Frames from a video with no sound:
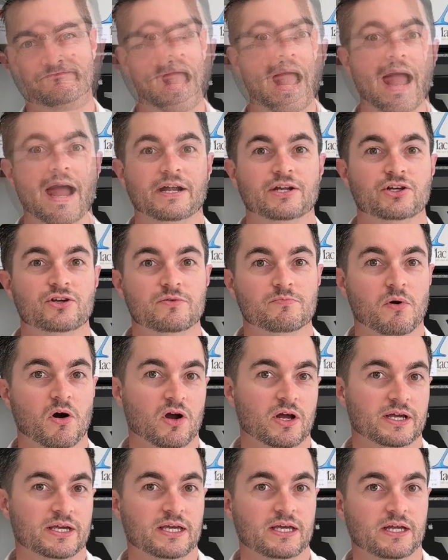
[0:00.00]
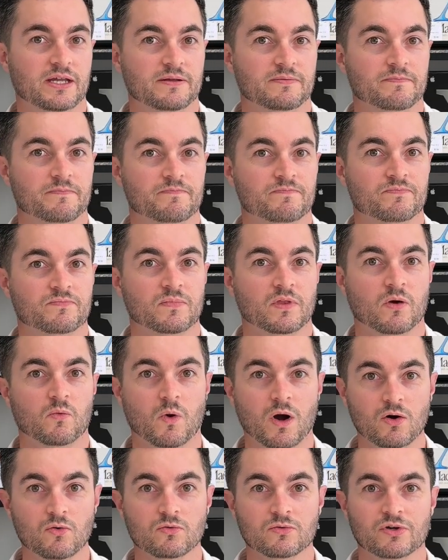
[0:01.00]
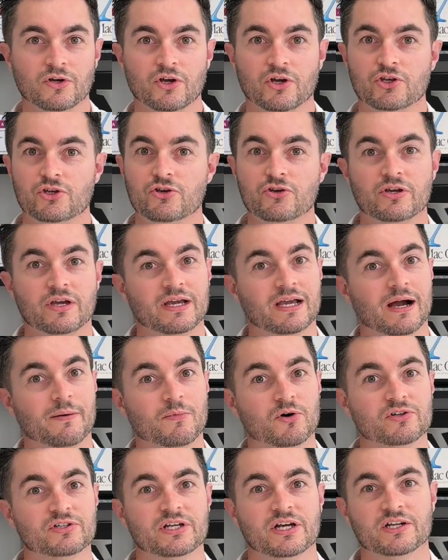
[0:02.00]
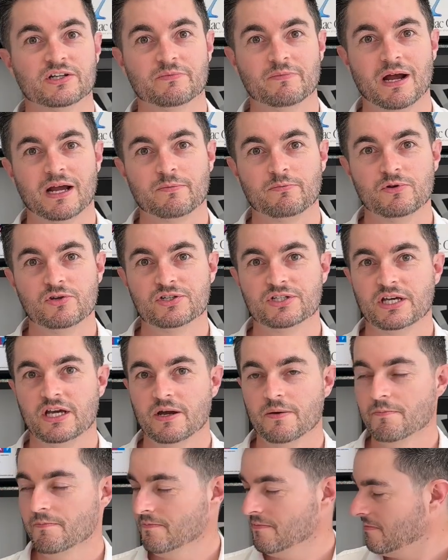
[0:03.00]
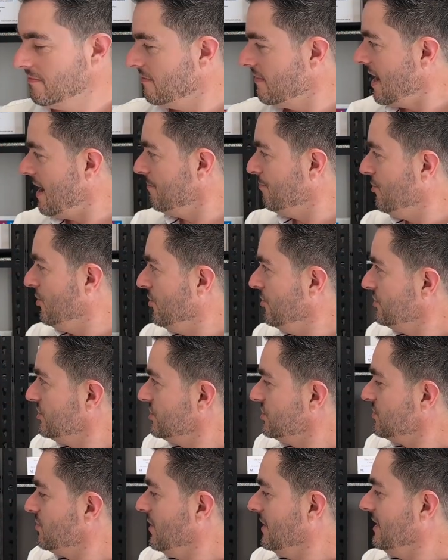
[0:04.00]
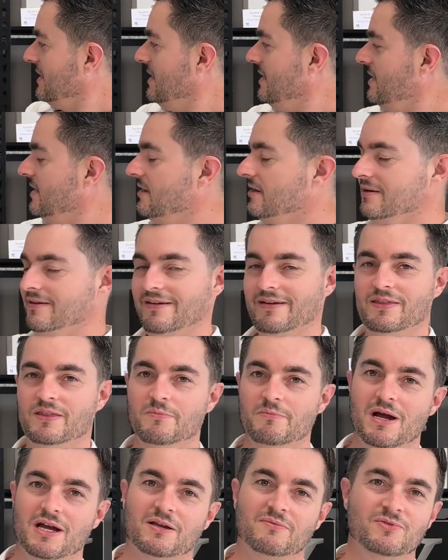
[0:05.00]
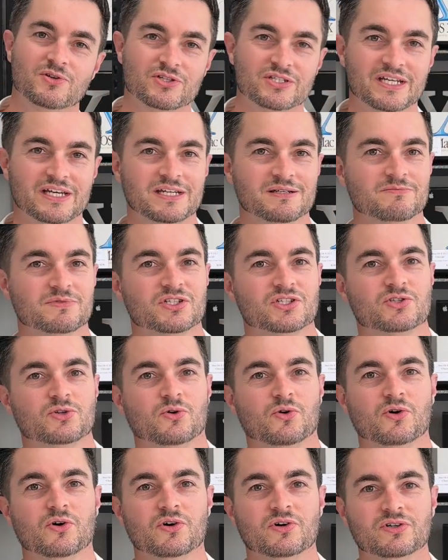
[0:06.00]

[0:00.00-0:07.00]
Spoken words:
How do you buy a kit? Well, you can come on down to Mac Museum and purchase one here in the Mac Museum store.